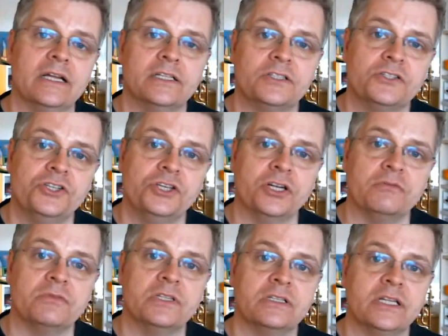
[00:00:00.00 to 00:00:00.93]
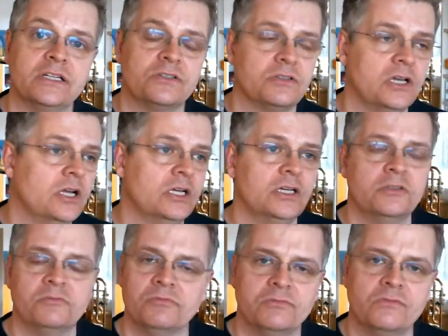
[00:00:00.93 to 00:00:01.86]
It's, you know, that's
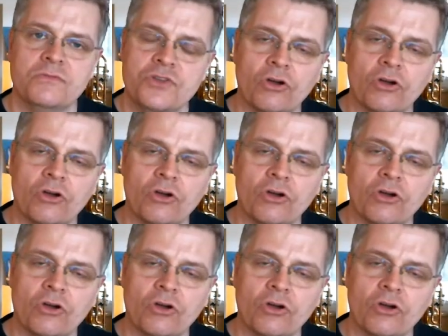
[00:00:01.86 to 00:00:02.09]
not